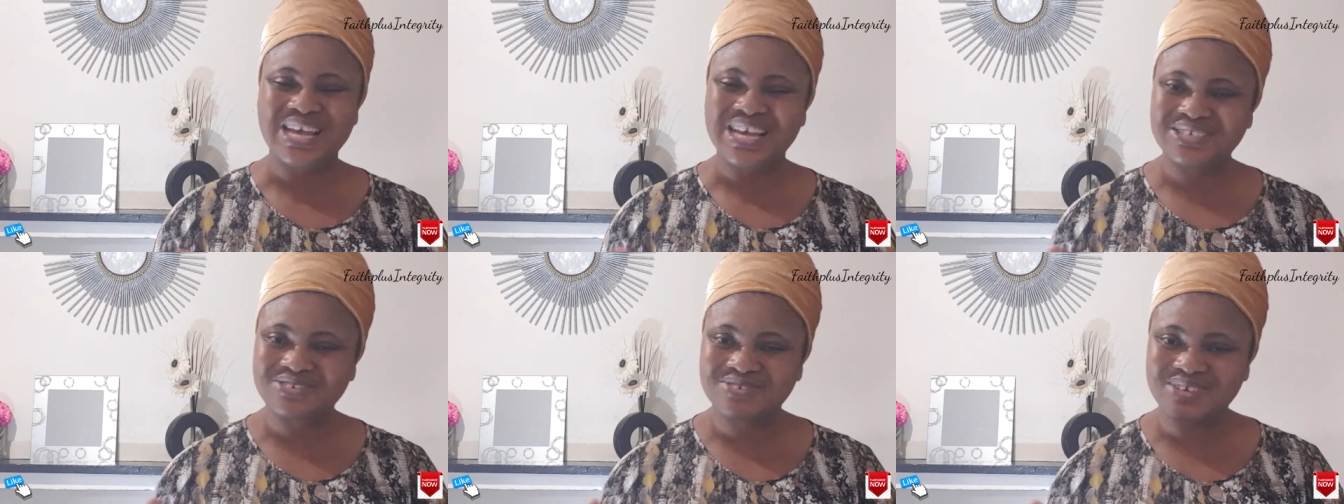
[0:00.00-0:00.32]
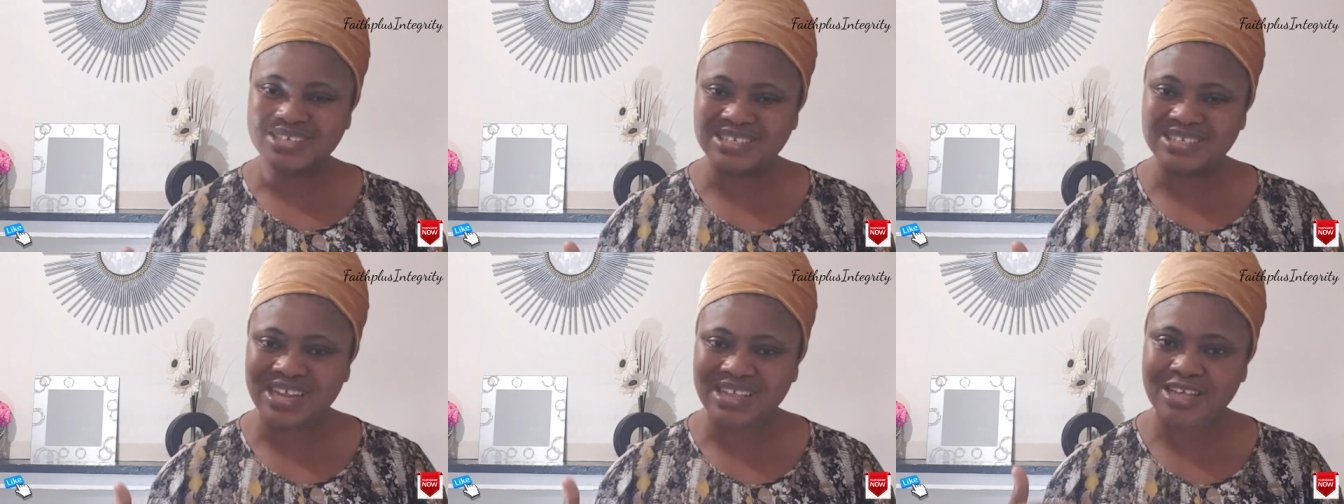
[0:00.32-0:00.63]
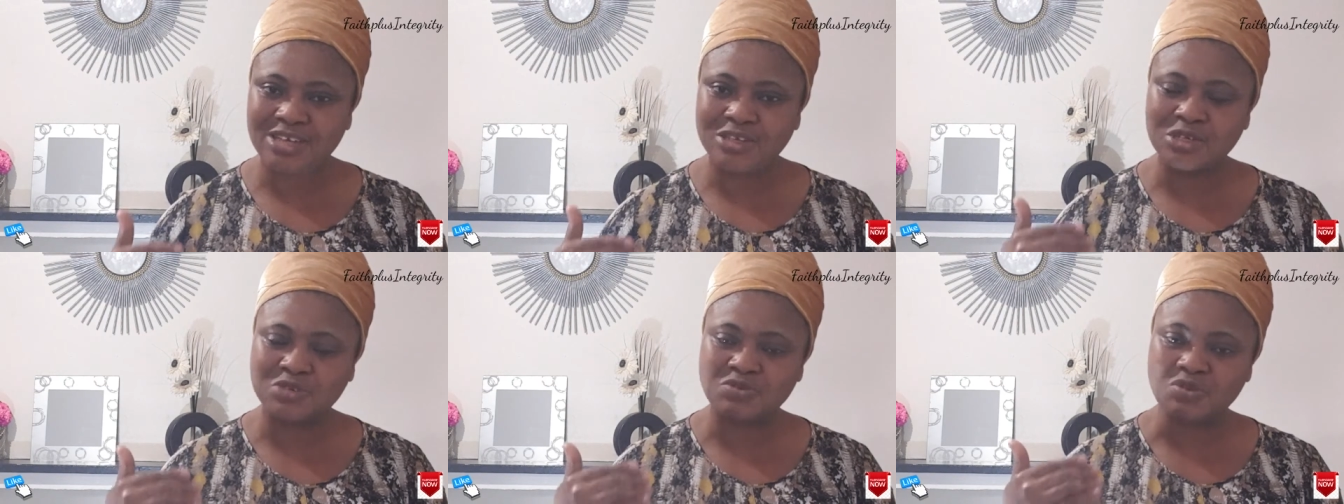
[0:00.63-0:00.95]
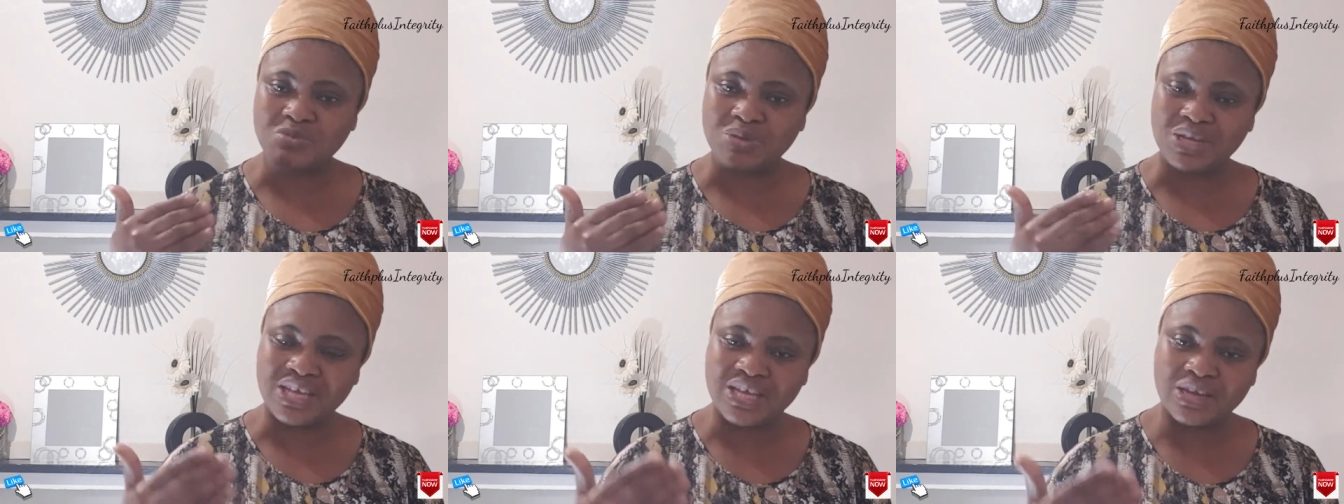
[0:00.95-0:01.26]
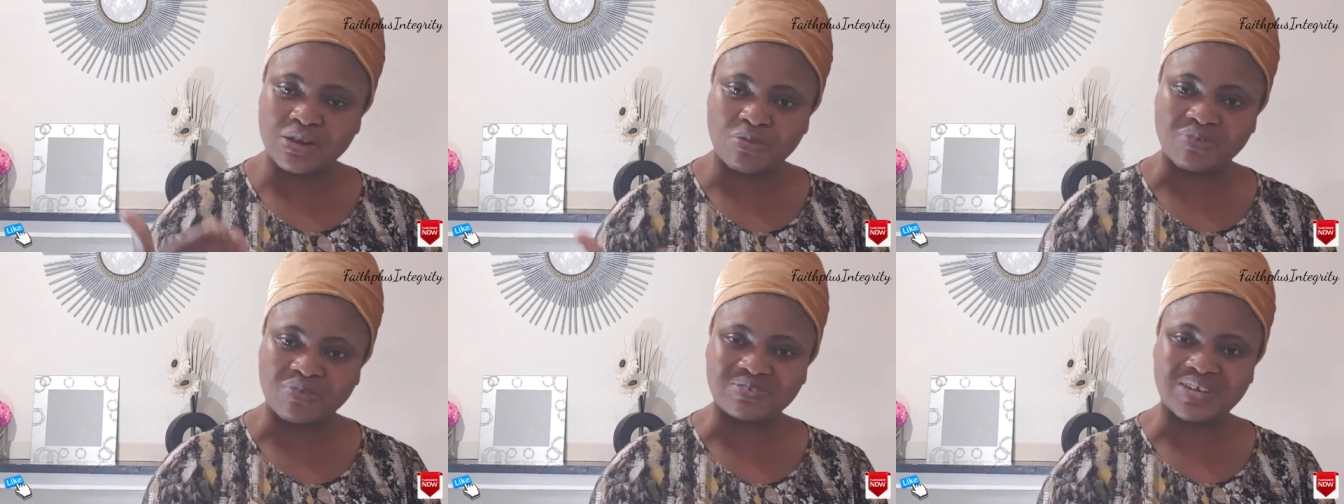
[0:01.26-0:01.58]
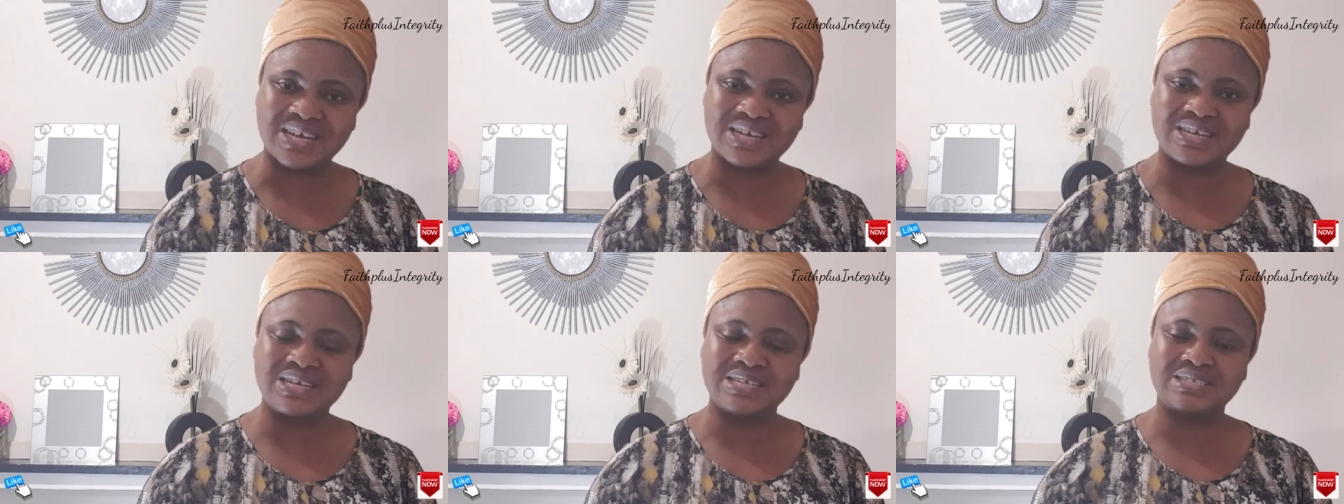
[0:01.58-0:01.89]
He has translated us from the kingdom of
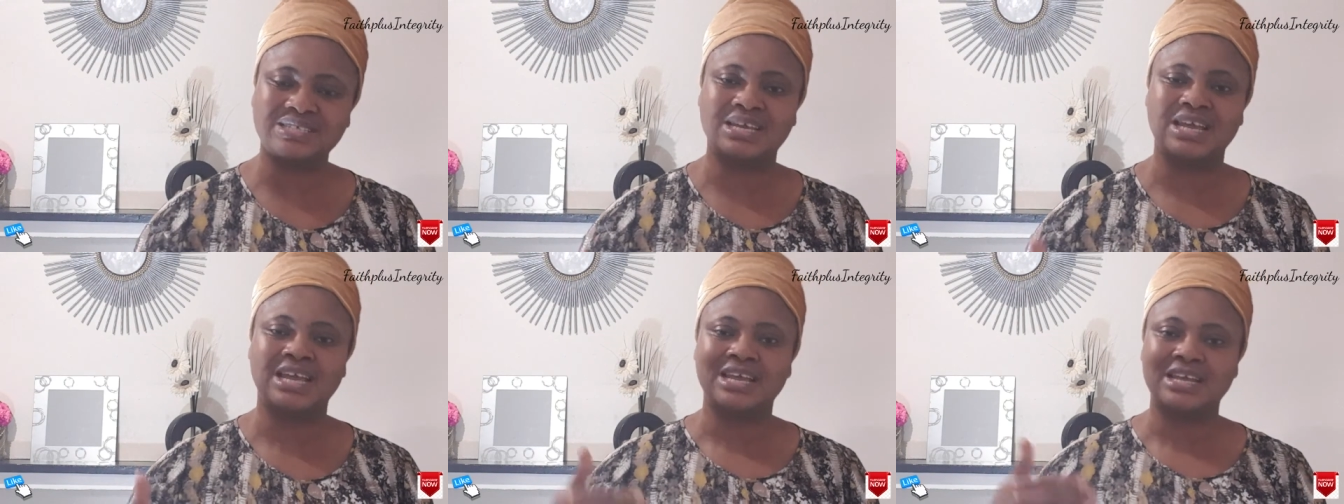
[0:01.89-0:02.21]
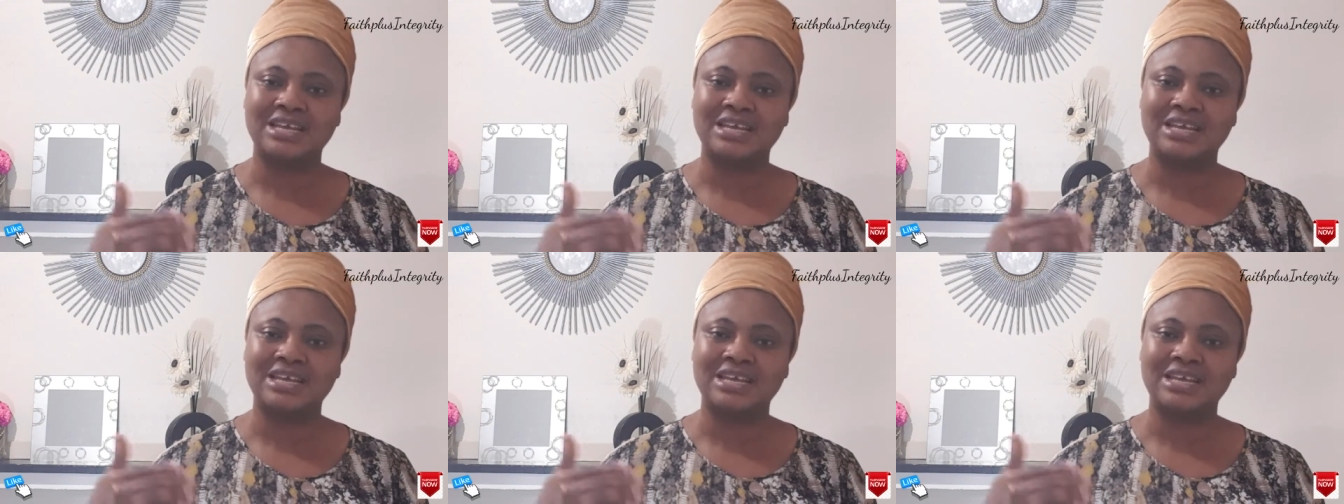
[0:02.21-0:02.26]
darkness.